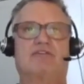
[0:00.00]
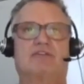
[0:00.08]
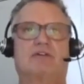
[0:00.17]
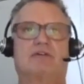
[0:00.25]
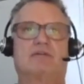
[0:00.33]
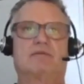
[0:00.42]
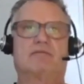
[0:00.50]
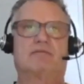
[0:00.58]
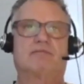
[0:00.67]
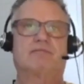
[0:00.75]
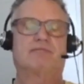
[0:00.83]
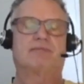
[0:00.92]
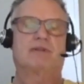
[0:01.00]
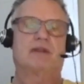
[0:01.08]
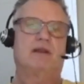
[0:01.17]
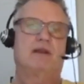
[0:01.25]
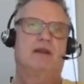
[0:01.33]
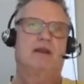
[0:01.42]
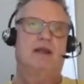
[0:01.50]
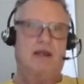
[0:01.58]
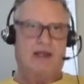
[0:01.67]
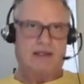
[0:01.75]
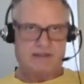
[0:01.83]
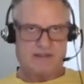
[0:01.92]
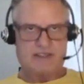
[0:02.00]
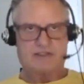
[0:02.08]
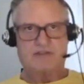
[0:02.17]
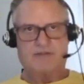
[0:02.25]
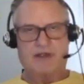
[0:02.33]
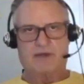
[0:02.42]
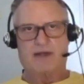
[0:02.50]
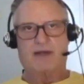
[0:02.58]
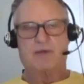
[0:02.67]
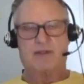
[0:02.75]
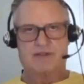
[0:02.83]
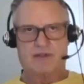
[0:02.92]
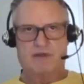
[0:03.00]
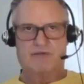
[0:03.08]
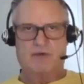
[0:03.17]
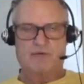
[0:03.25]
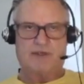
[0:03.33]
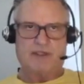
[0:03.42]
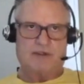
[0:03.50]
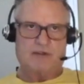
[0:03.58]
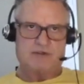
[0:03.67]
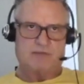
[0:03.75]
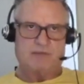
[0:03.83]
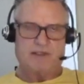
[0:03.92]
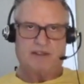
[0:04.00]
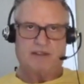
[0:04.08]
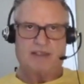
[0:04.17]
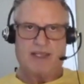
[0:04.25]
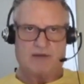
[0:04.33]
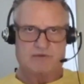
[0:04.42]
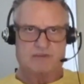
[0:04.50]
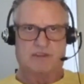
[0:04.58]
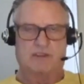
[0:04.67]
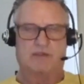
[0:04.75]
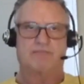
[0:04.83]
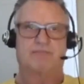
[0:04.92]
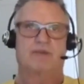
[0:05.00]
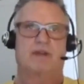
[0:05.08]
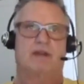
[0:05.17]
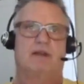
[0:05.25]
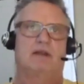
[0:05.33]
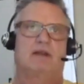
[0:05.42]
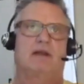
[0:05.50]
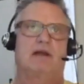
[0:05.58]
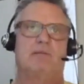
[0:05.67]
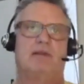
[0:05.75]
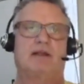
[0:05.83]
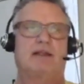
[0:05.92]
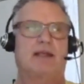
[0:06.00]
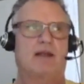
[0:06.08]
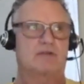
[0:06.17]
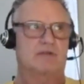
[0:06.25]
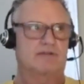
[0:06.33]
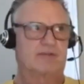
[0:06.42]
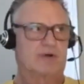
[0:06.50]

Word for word: And I can testify to that myself over the years, being a counselor. I've been a counselor for over forty years.